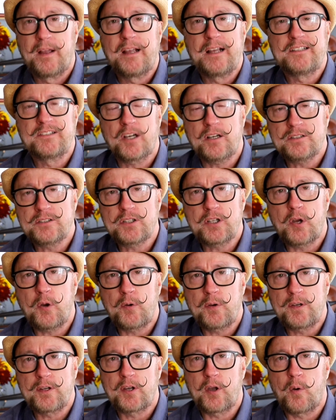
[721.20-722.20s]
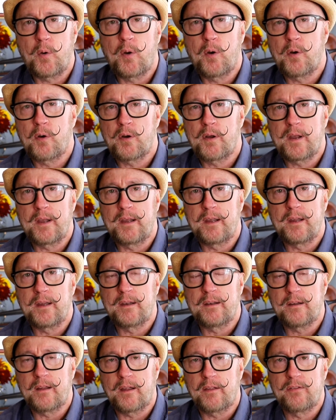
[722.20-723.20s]
He's also going to go
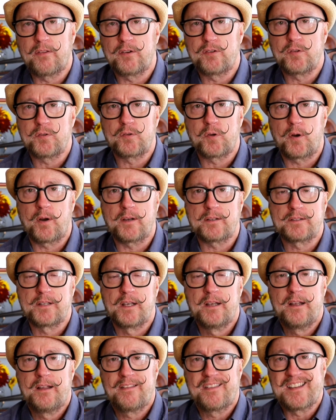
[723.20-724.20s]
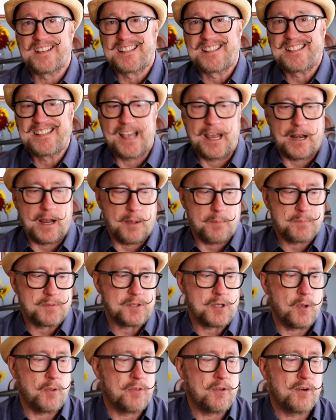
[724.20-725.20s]
in the tutorial, the setup.
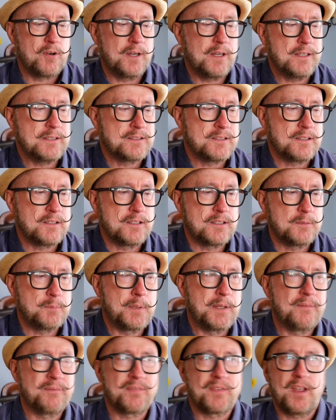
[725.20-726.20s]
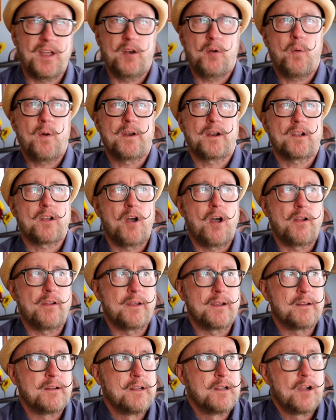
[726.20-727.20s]
So there is a little bit, I don't want to call
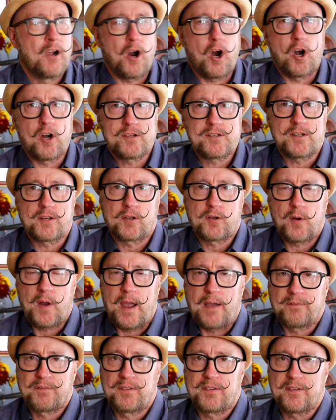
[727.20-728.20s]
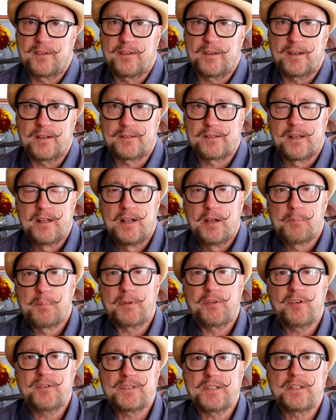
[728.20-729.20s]
it arts and crafts in this,
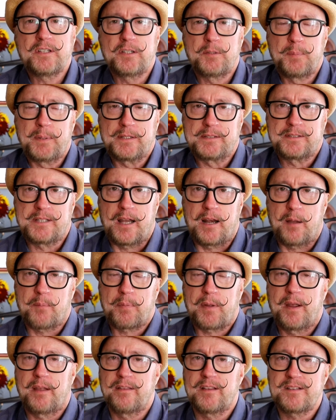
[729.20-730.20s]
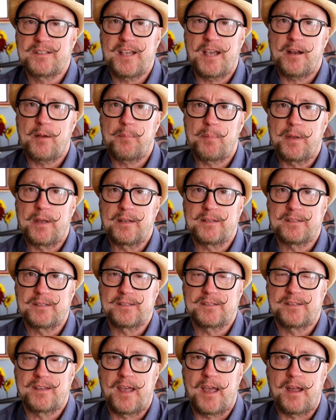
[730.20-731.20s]
but there's a little bit of setup. And the setup
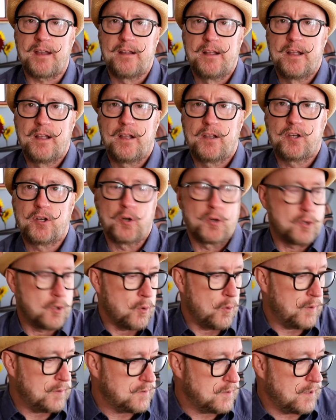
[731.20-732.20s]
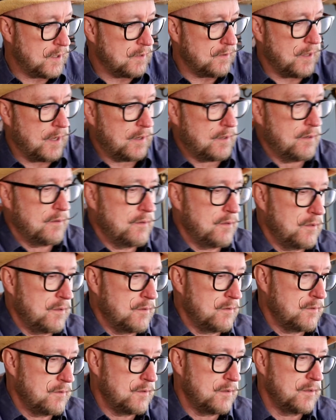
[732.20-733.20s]
is that you're going to get like
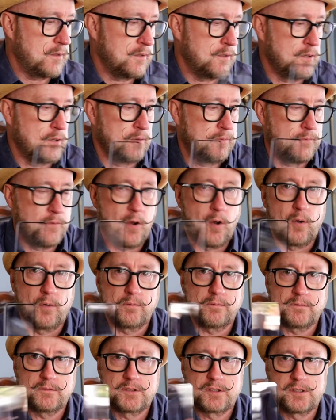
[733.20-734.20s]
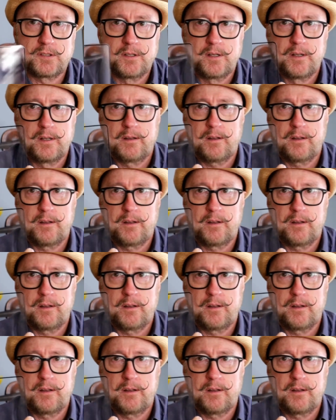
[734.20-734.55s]
your phones,